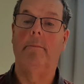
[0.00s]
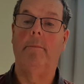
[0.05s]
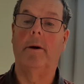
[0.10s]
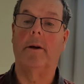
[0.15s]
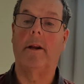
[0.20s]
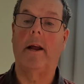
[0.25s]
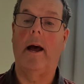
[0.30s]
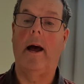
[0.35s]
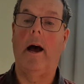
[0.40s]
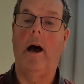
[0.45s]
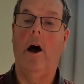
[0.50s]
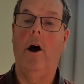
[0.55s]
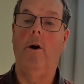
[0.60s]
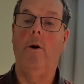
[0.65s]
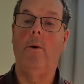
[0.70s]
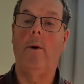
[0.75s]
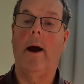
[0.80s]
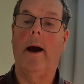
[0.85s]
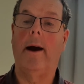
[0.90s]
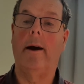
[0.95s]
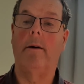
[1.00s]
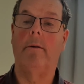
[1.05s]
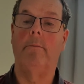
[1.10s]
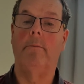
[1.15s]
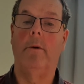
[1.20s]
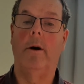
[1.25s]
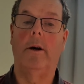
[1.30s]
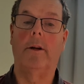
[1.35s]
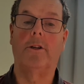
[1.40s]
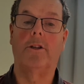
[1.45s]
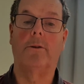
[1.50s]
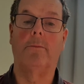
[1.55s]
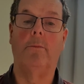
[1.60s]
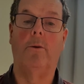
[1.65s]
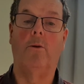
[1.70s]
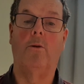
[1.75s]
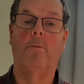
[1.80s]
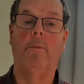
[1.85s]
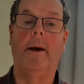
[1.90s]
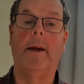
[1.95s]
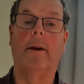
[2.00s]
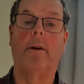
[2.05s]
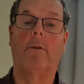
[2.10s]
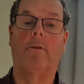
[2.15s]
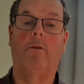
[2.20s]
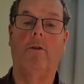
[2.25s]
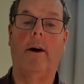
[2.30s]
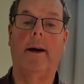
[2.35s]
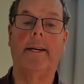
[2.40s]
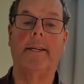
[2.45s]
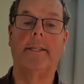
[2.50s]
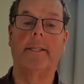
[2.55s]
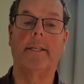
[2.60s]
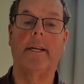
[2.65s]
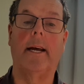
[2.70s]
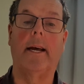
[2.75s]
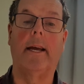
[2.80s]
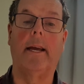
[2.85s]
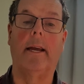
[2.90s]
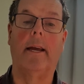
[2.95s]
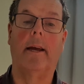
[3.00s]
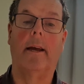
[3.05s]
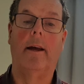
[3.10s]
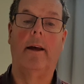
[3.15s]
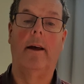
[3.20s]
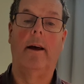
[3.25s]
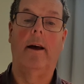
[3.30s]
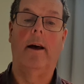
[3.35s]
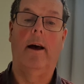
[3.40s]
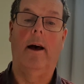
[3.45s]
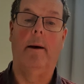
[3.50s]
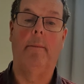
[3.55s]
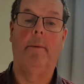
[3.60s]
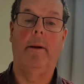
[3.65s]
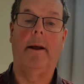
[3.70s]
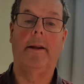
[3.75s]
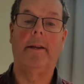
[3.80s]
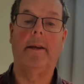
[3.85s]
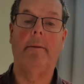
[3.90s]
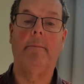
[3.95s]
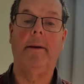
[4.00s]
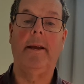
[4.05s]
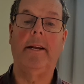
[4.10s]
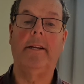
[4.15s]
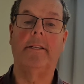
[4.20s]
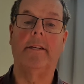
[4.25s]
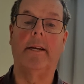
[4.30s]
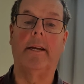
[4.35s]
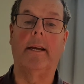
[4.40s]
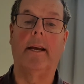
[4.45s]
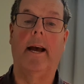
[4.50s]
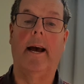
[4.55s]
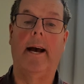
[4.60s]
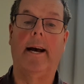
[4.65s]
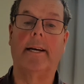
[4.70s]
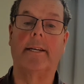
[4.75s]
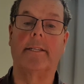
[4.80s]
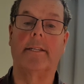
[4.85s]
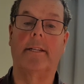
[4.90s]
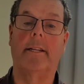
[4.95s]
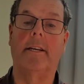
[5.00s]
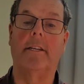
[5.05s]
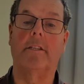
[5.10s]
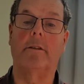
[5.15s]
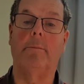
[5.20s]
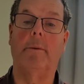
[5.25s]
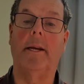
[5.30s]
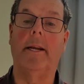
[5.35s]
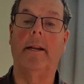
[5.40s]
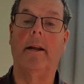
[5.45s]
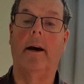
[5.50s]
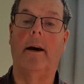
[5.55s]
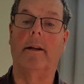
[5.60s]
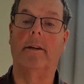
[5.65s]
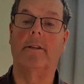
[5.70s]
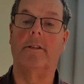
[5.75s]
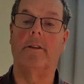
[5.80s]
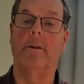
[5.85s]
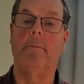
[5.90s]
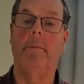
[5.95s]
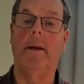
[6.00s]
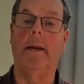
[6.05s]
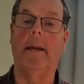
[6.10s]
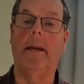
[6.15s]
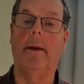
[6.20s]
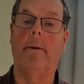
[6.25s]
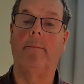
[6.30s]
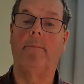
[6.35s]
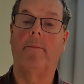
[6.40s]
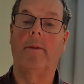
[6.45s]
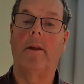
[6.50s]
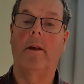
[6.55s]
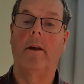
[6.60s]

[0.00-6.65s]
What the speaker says: "But oh, how much more may Christ say, a bloody meeting has this been unto me.